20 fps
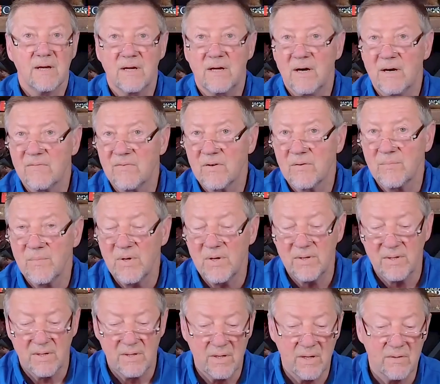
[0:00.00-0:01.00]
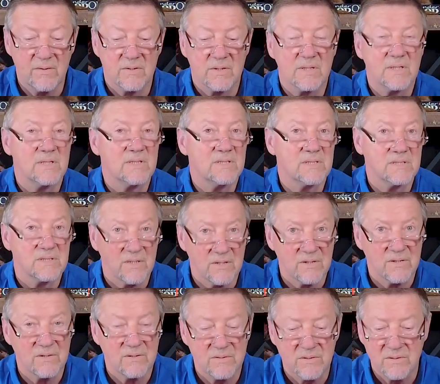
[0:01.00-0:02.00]
government, and other
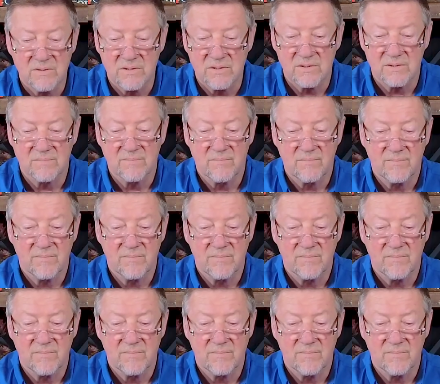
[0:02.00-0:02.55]
concerns.